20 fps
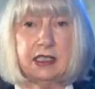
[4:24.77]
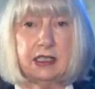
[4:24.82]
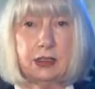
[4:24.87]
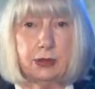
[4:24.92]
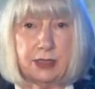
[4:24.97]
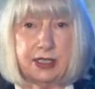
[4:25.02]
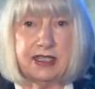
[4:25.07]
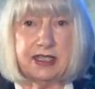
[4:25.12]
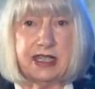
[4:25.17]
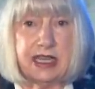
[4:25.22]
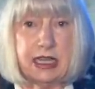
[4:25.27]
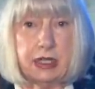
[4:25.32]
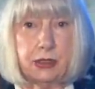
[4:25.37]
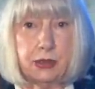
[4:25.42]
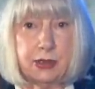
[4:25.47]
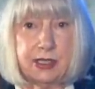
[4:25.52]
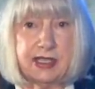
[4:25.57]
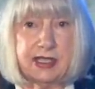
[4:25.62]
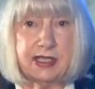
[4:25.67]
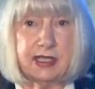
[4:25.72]
Christine
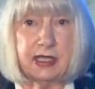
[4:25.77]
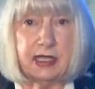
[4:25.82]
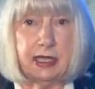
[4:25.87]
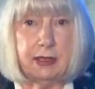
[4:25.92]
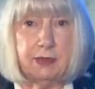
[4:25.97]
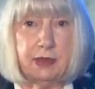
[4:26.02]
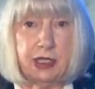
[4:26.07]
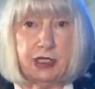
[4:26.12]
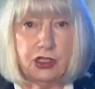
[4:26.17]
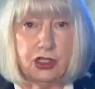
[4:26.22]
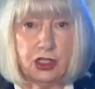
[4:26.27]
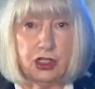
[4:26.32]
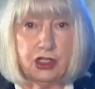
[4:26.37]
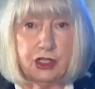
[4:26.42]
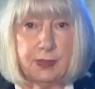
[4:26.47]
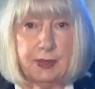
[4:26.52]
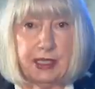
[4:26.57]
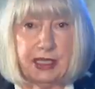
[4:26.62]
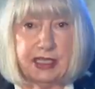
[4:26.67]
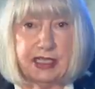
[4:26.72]
Christlieb,
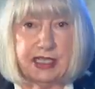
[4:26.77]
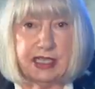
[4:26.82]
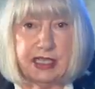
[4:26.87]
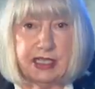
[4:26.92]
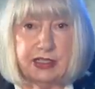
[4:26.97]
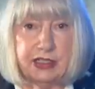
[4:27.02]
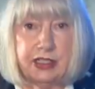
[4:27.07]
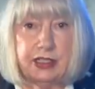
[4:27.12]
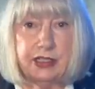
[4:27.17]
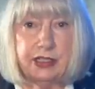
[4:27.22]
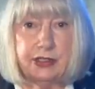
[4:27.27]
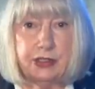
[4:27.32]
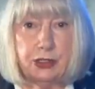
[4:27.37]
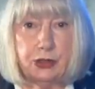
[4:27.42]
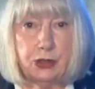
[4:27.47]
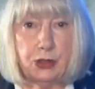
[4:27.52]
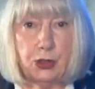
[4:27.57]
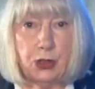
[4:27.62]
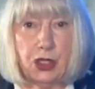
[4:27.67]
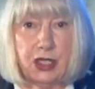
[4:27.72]
Church Militant,
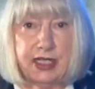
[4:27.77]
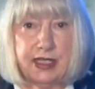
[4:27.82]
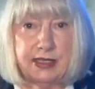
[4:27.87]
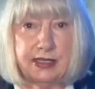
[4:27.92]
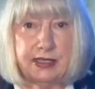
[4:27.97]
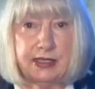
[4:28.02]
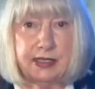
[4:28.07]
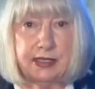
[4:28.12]
Detroit.